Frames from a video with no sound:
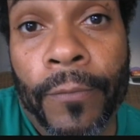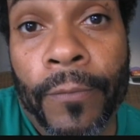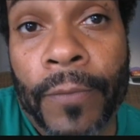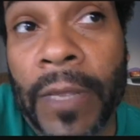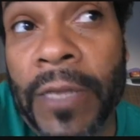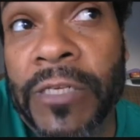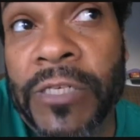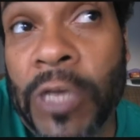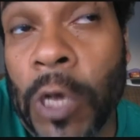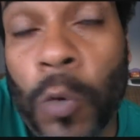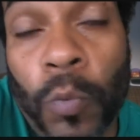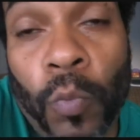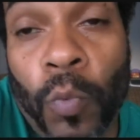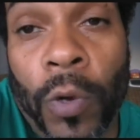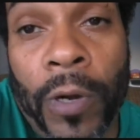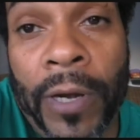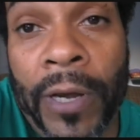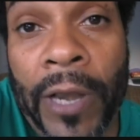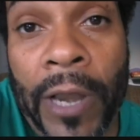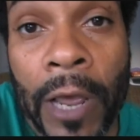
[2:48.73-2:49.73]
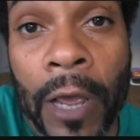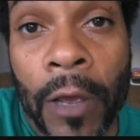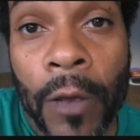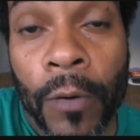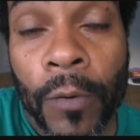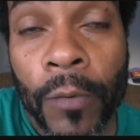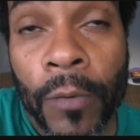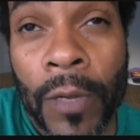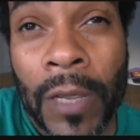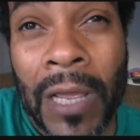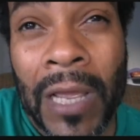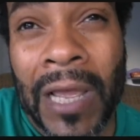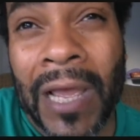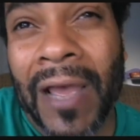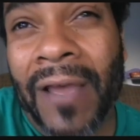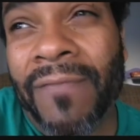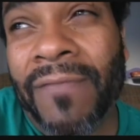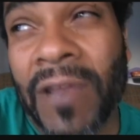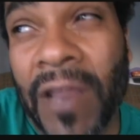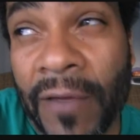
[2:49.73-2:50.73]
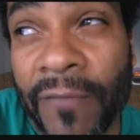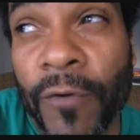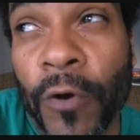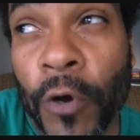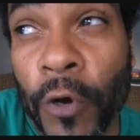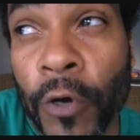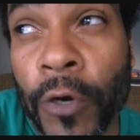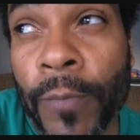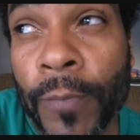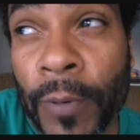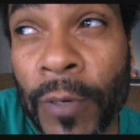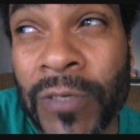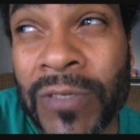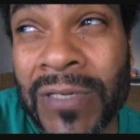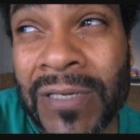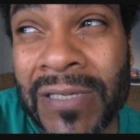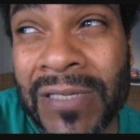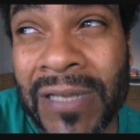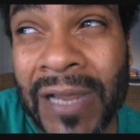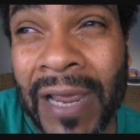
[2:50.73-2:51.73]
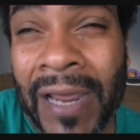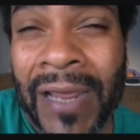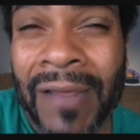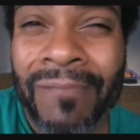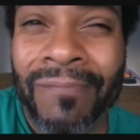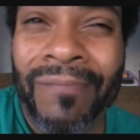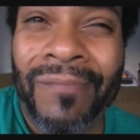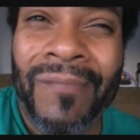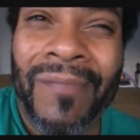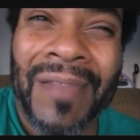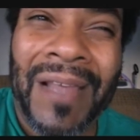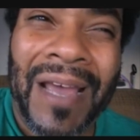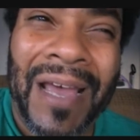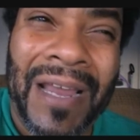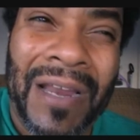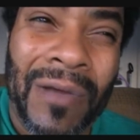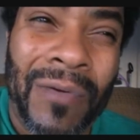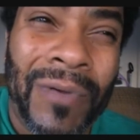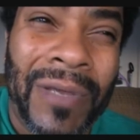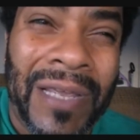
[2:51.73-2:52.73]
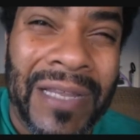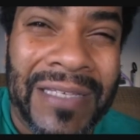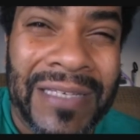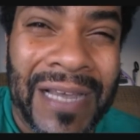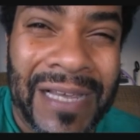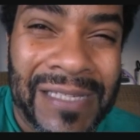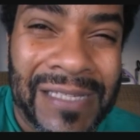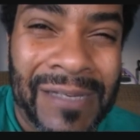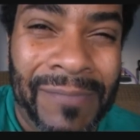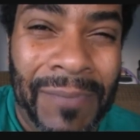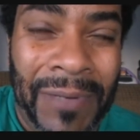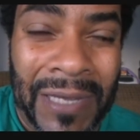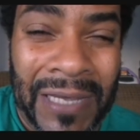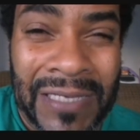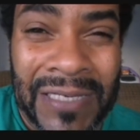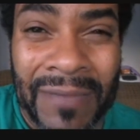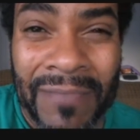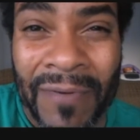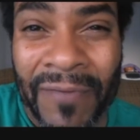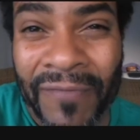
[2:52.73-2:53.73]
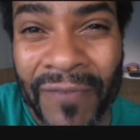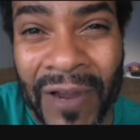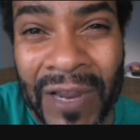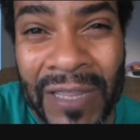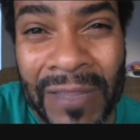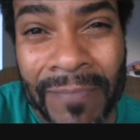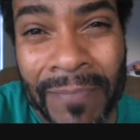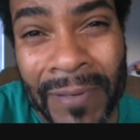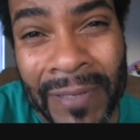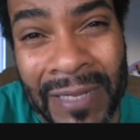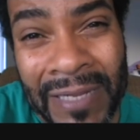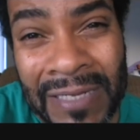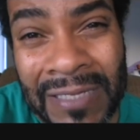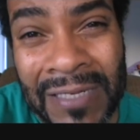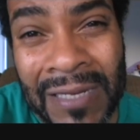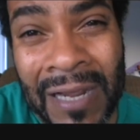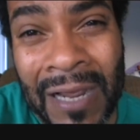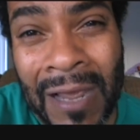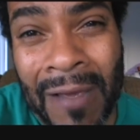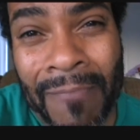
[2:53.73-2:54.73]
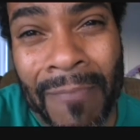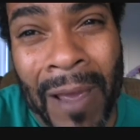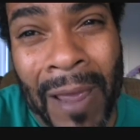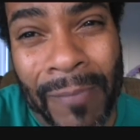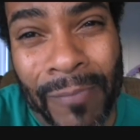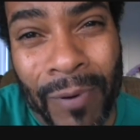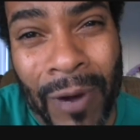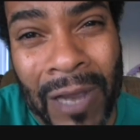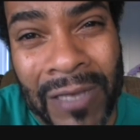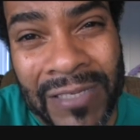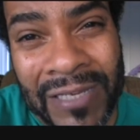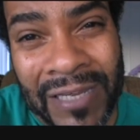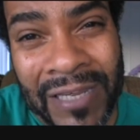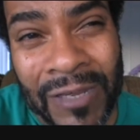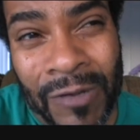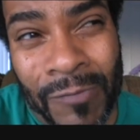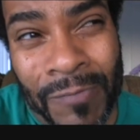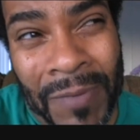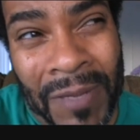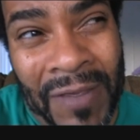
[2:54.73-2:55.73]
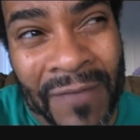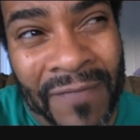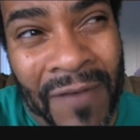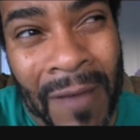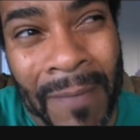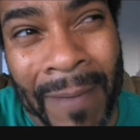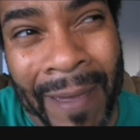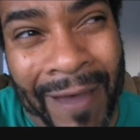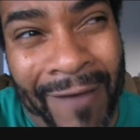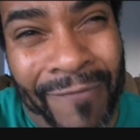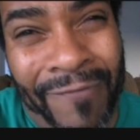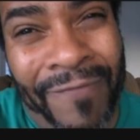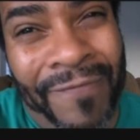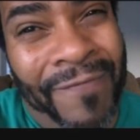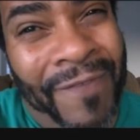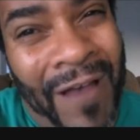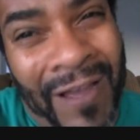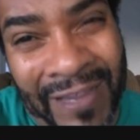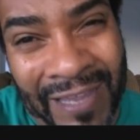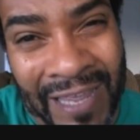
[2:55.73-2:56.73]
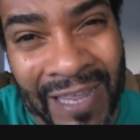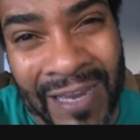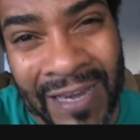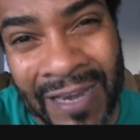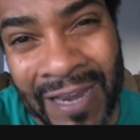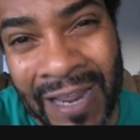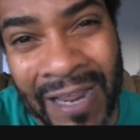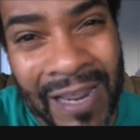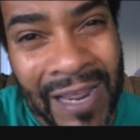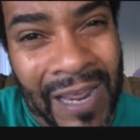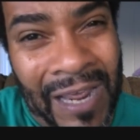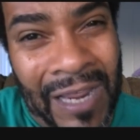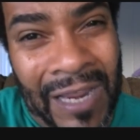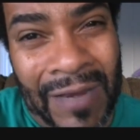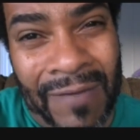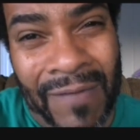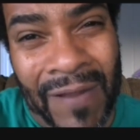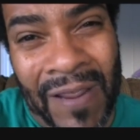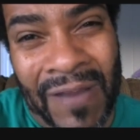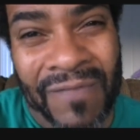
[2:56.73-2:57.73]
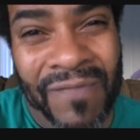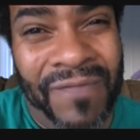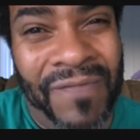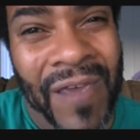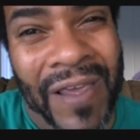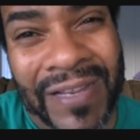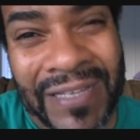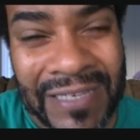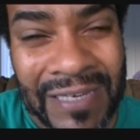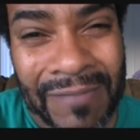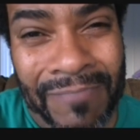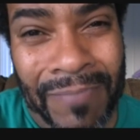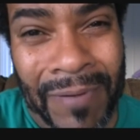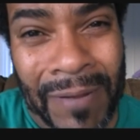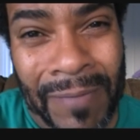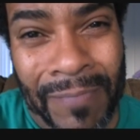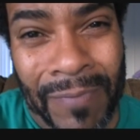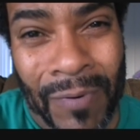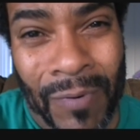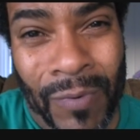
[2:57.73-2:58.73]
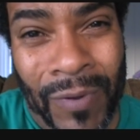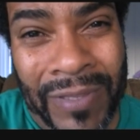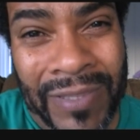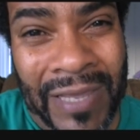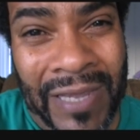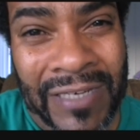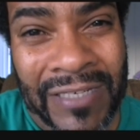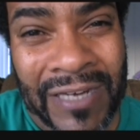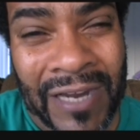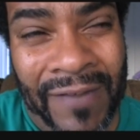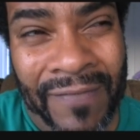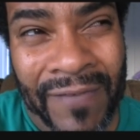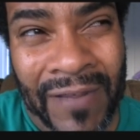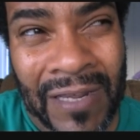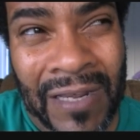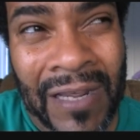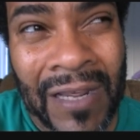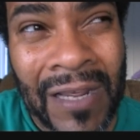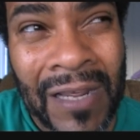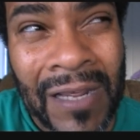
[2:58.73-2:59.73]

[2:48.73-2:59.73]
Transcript: They don't want to know. I've never heard a person say, I don't get tested because I'm afraid the police might prosecute me if I'm out fucking and infecting people with HIV.